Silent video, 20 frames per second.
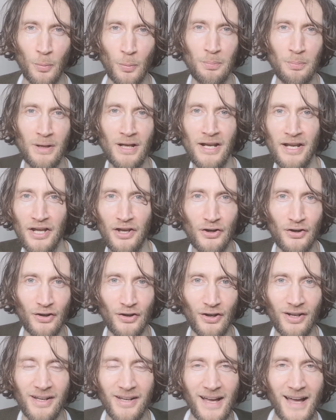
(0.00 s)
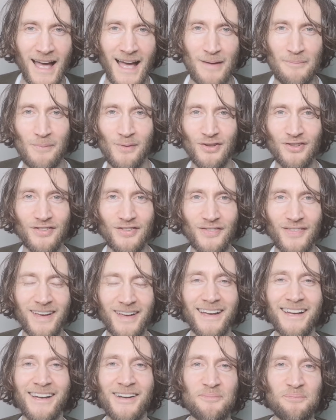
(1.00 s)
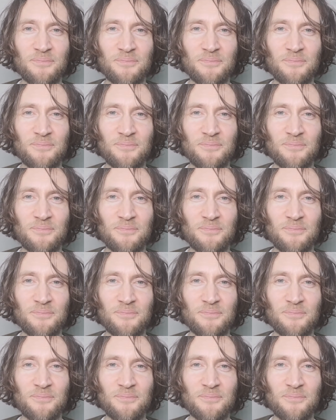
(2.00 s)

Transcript: milieu atmosphere